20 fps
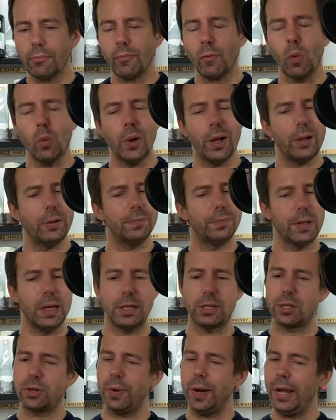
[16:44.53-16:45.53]
Well,
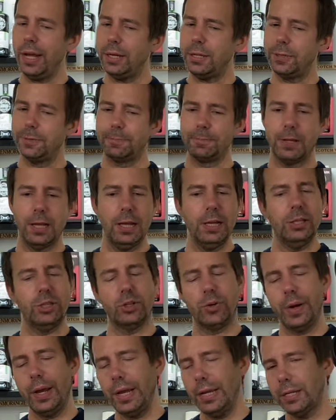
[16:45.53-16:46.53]
it's great. It's
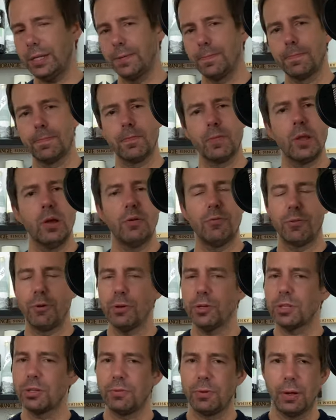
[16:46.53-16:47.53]
great.
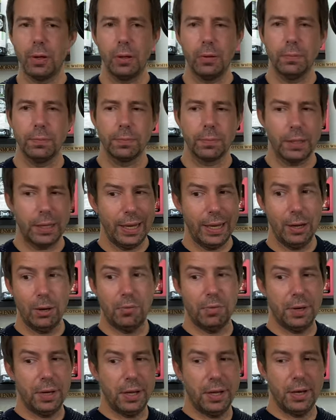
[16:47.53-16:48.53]
First of all, get
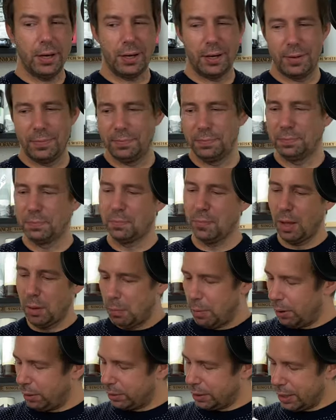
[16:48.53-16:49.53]
over here. A
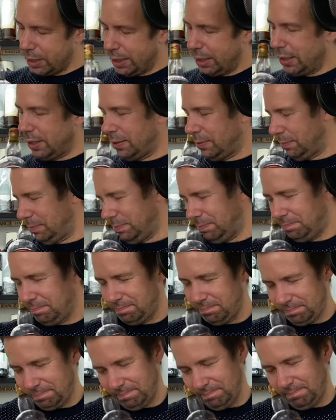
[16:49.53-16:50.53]
malt hug.
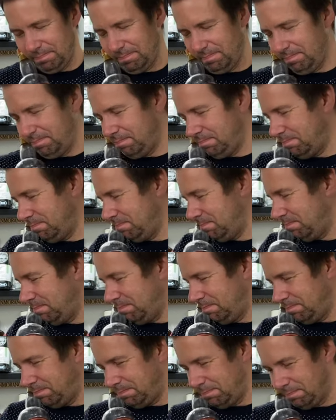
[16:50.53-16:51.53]
And
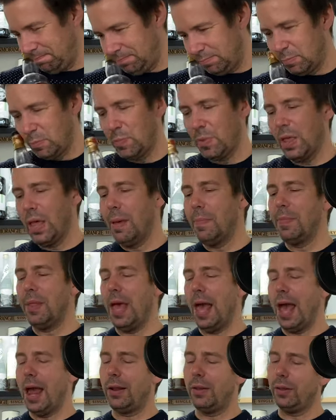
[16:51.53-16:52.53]
a
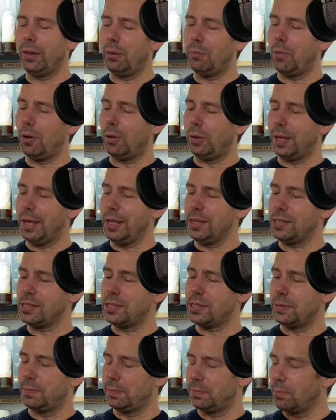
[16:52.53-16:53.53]
little malt
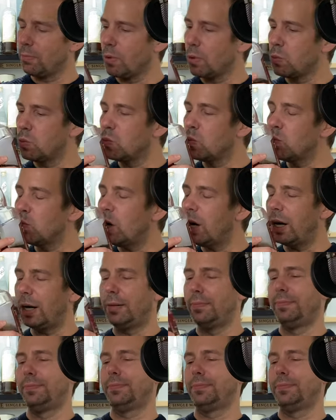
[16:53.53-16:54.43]
kiss. Mwah.